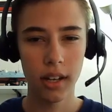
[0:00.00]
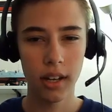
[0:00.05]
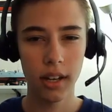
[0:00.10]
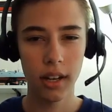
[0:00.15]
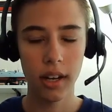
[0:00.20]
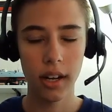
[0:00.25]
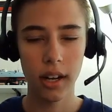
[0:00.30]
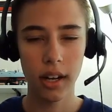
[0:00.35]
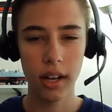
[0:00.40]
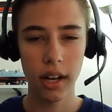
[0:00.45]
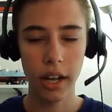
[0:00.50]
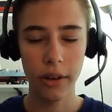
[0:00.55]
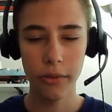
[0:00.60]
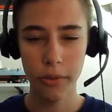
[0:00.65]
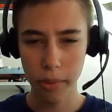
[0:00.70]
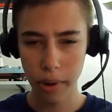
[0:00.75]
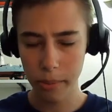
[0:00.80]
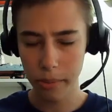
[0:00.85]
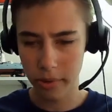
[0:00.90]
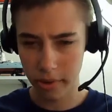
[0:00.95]
I
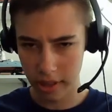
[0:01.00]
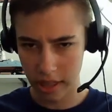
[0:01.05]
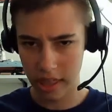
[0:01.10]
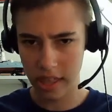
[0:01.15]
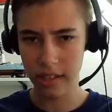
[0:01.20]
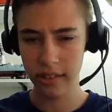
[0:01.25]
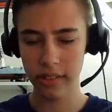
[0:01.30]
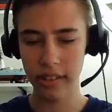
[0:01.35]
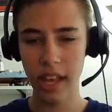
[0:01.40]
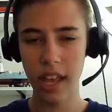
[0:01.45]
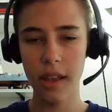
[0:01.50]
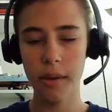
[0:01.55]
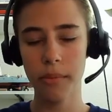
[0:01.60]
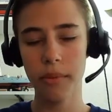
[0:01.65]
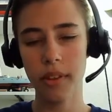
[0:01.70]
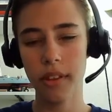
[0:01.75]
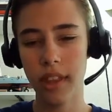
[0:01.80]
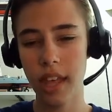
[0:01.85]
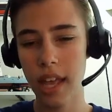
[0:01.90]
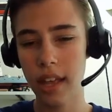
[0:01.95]
remember this game,
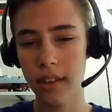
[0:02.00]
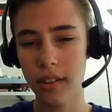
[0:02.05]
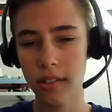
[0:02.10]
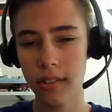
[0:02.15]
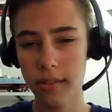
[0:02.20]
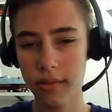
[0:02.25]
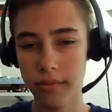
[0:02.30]
they